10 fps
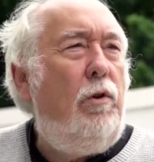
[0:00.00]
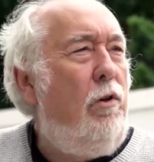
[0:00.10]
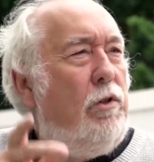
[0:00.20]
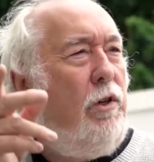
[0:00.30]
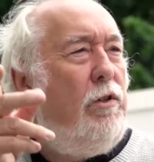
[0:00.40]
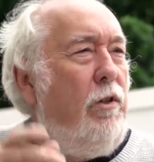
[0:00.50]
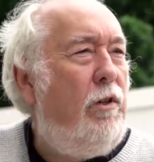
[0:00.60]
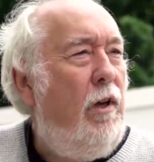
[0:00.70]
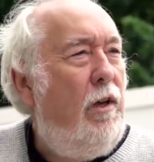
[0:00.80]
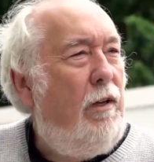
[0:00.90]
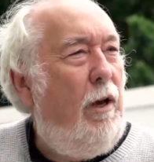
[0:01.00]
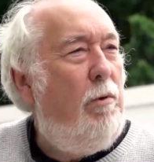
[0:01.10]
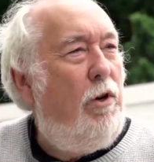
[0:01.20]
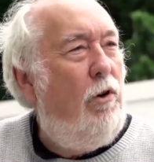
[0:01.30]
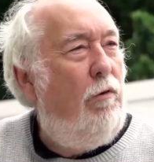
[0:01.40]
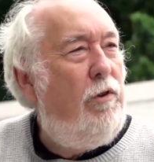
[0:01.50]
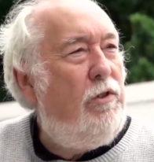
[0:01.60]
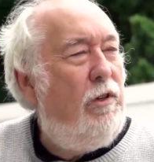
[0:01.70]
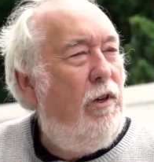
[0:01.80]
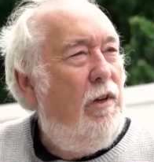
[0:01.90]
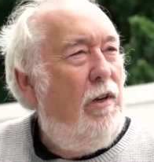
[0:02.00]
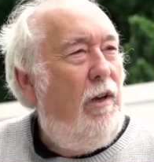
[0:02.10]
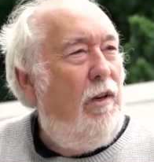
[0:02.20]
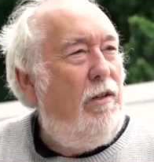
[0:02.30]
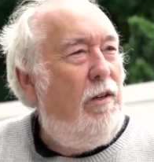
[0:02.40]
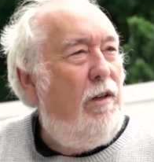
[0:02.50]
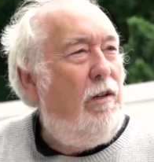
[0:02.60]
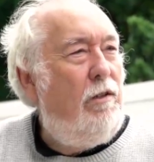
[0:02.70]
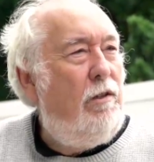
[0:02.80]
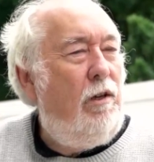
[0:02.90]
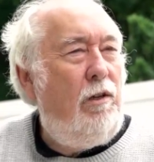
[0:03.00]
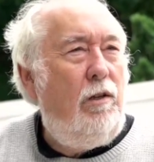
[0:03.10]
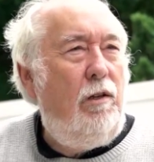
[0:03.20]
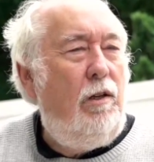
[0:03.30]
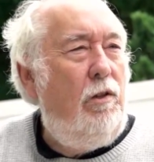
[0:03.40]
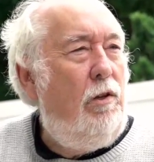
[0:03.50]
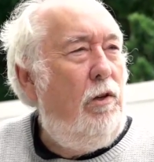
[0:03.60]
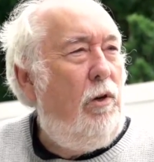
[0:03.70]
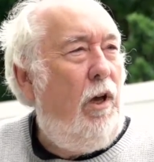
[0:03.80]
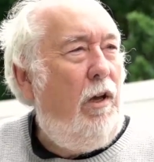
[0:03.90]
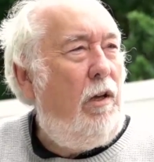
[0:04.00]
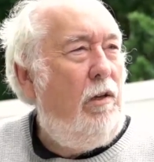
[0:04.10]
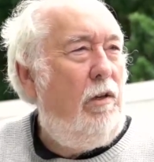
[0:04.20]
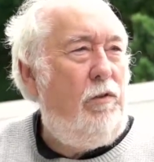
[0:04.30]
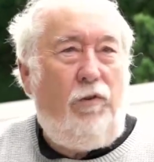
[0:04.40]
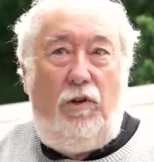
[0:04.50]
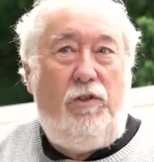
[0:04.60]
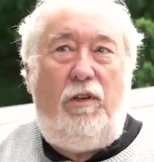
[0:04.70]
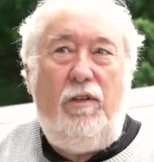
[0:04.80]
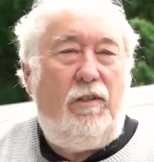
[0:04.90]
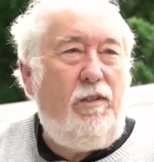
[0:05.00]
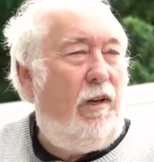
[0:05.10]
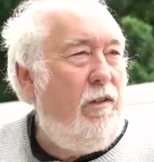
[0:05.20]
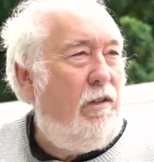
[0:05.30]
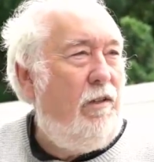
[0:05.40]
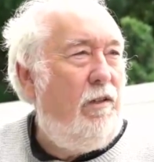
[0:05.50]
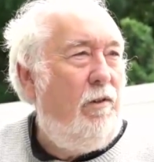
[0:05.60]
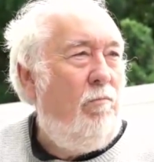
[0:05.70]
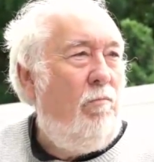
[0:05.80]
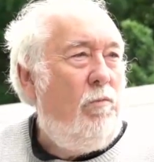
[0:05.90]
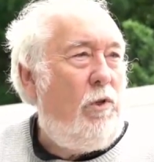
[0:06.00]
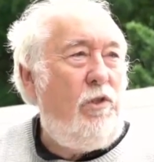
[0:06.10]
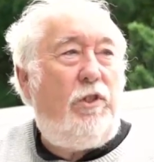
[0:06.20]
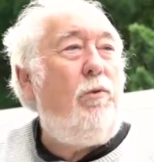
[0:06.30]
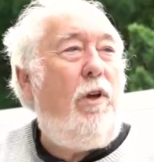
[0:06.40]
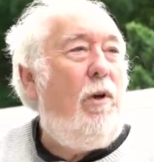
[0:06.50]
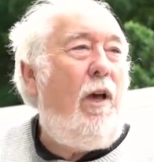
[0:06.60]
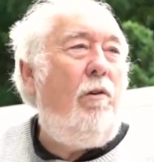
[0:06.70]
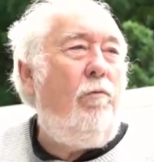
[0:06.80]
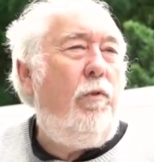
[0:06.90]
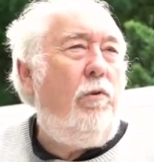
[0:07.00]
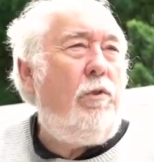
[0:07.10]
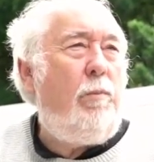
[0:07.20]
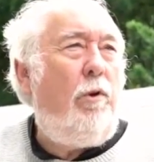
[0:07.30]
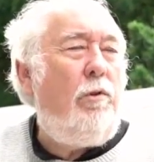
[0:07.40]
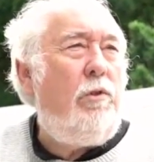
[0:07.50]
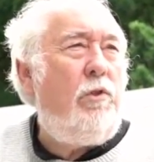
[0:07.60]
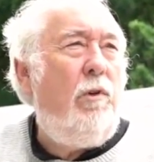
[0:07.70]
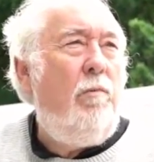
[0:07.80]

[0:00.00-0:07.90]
Oh no, it's going to the cabinet office in the UK, as far as I understand it. So I still don't have the response,